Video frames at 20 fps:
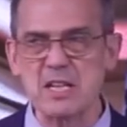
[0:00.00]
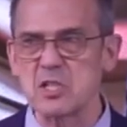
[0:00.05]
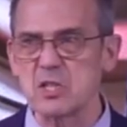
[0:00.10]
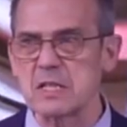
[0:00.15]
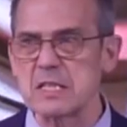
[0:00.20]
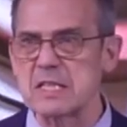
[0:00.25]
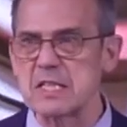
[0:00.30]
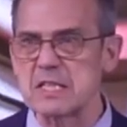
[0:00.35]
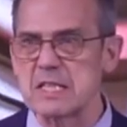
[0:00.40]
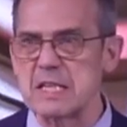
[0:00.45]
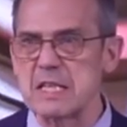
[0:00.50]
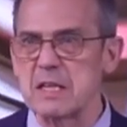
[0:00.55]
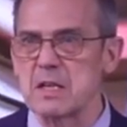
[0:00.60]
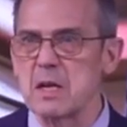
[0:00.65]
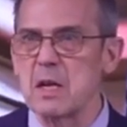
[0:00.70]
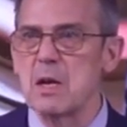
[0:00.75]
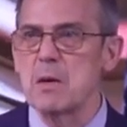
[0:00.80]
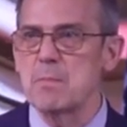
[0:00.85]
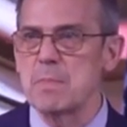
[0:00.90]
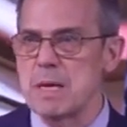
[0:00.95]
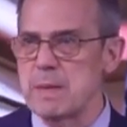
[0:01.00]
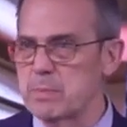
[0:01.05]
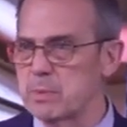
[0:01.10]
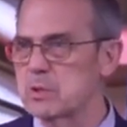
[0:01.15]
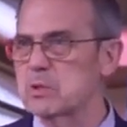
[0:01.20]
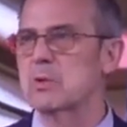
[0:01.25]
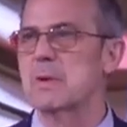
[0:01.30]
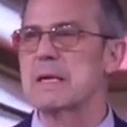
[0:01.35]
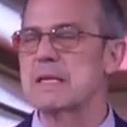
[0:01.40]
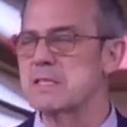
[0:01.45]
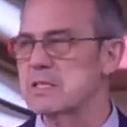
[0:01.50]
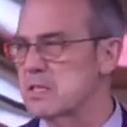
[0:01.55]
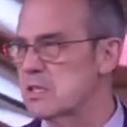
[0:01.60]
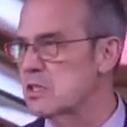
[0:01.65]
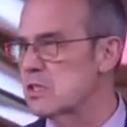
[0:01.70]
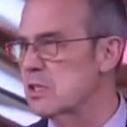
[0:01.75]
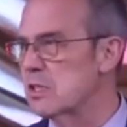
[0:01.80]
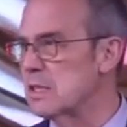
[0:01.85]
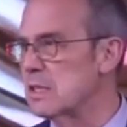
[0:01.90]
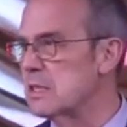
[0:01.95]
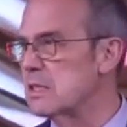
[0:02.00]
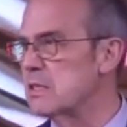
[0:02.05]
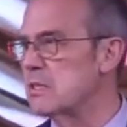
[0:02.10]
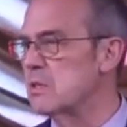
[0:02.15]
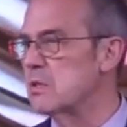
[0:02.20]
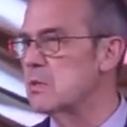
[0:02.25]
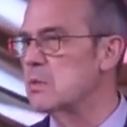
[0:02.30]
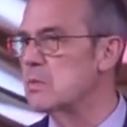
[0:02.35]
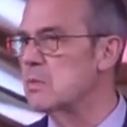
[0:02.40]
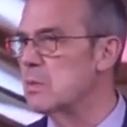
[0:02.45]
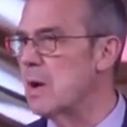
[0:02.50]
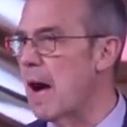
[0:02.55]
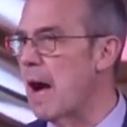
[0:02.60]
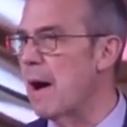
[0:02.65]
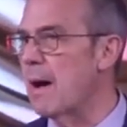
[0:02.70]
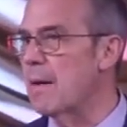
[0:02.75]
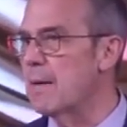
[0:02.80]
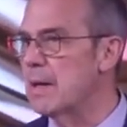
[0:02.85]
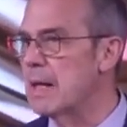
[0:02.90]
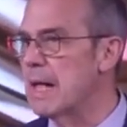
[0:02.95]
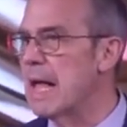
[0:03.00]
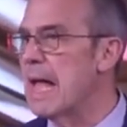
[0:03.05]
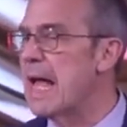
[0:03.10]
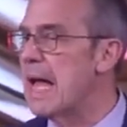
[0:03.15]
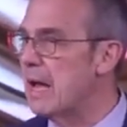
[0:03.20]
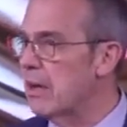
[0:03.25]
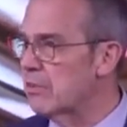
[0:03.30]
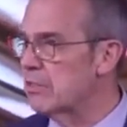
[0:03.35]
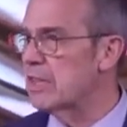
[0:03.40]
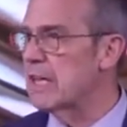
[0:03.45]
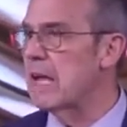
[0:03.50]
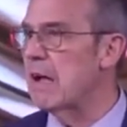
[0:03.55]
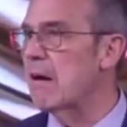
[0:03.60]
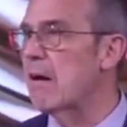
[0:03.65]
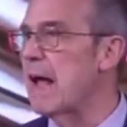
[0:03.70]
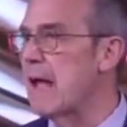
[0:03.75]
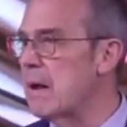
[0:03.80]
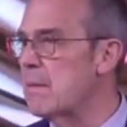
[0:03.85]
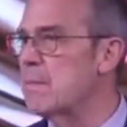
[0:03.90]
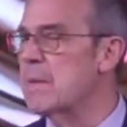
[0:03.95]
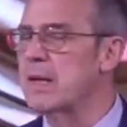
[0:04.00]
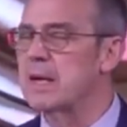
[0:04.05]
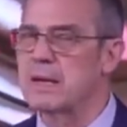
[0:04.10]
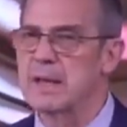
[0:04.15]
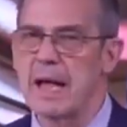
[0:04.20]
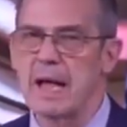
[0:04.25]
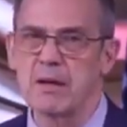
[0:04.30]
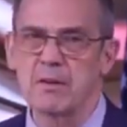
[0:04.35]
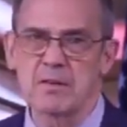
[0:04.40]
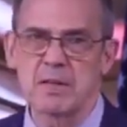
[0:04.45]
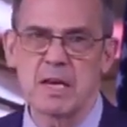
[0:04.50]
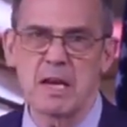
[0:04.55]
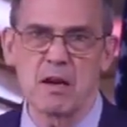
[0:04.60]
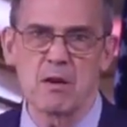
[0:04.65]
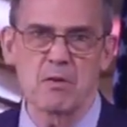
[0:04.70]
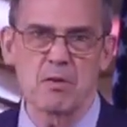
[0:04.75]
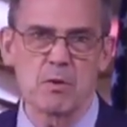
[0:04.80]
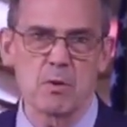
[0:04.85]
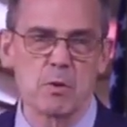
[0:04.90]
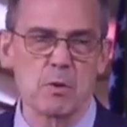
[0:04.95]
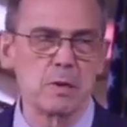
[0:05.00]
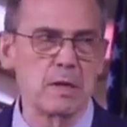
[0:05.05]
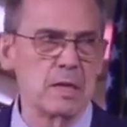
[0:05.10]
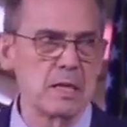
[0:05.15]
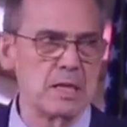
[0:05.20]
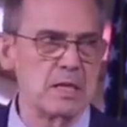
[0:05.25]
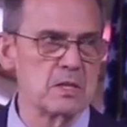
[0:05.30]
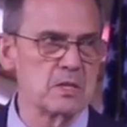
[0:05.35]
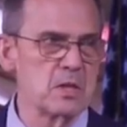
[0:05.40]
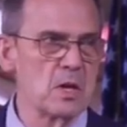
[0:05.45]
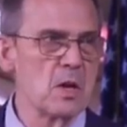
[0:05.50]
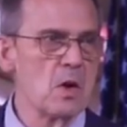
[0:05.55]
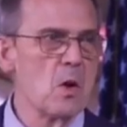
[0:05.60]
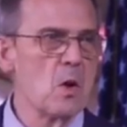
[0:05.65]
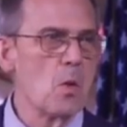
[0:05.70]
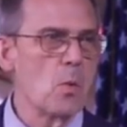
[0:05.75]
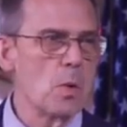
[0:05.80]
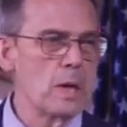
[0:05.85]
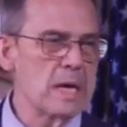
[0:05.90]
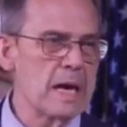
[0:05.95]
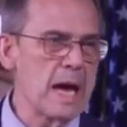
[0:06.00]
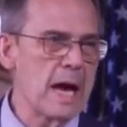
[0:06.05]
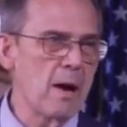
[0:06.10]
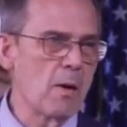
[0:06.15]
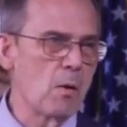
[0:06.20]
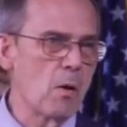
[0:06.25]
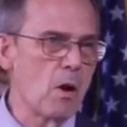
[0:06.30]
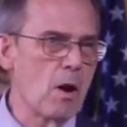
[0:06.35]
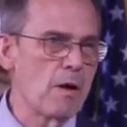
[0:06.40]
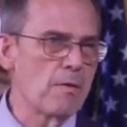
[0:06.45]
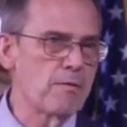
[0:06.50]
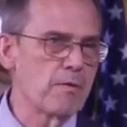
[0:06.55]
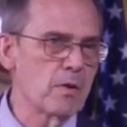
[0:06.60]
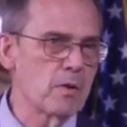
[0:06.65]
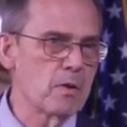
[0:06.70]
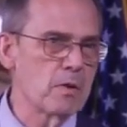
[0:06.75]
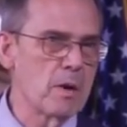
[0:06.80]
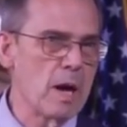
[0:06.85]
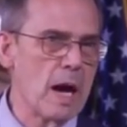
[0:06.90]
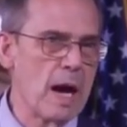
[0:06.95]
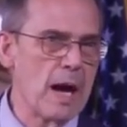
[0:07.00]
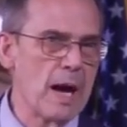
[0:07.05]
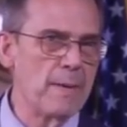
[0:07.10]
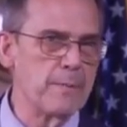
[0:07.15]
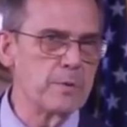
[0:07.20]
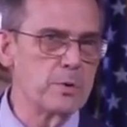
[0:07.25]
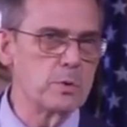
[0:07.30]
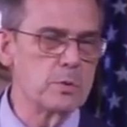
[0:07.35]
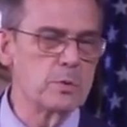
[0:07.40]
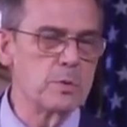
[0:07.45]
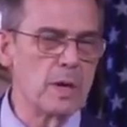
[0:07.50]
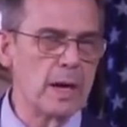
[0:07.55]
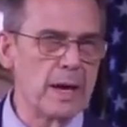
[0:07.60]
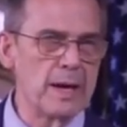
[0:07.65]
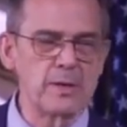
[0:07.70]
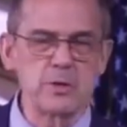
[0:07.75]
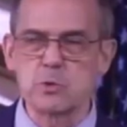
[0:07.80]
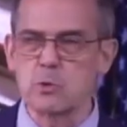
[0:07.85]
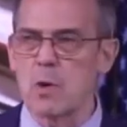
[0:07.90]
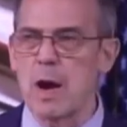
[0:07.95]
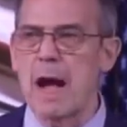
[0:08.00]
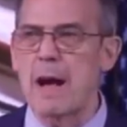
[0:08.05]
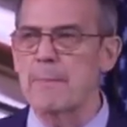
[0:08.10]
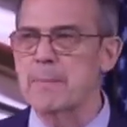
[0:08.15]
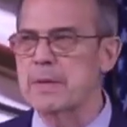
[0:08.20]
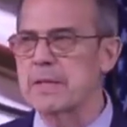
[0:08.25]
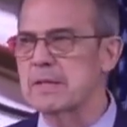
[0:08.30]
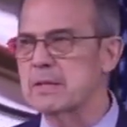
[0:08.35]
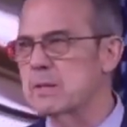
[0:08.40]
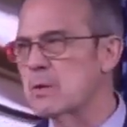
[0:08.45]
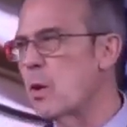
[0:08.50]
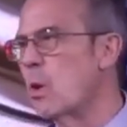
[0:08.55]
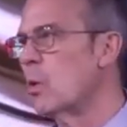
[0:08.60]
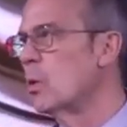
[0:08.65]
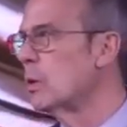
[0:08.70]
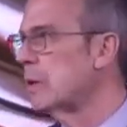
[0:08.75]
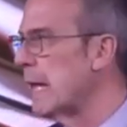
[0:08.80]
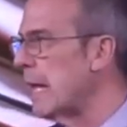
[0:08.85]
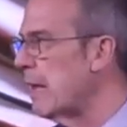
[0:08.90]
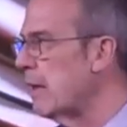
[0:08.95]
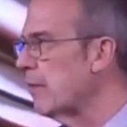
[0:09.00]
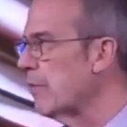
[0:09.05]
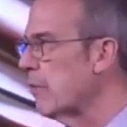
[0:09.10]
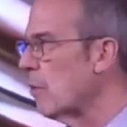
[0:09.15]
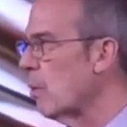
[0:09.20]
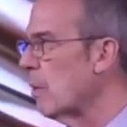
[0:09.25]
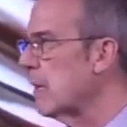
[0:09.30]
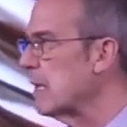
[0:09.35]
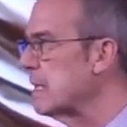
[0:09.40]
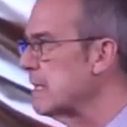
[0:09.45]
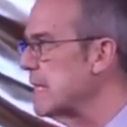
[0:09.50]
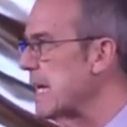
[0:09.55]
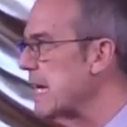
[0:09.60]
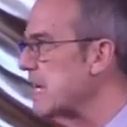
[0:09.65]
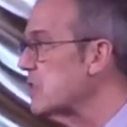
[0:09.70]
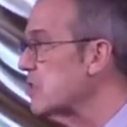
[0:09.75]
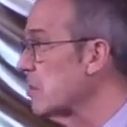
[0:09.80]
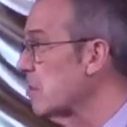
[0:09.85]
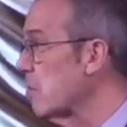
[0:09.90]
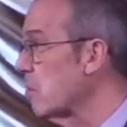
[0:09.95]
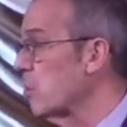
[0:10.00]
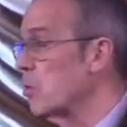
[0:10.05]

actually seen people transition into uh, healthcare and mental health care through it is we now offer uh, drop-in whole health orientation